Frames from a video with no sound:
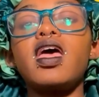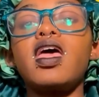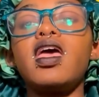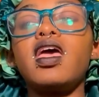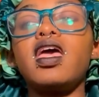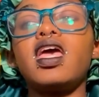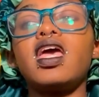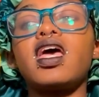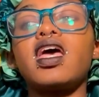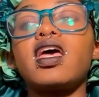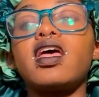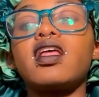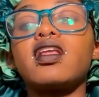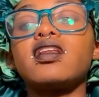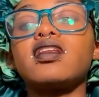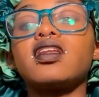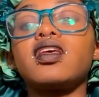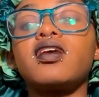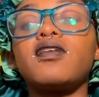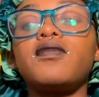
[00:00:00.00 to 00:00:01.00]

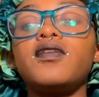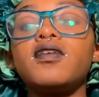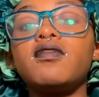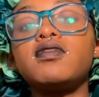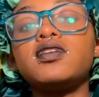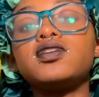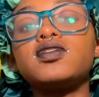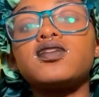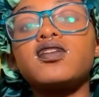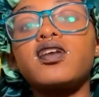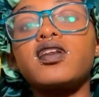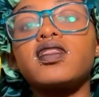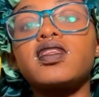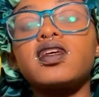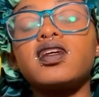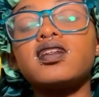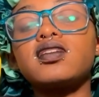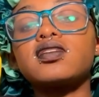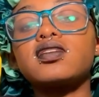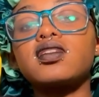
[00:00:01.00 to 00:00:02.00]
And if you've enjoyed
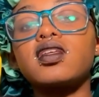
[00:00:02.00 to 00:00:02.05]
this,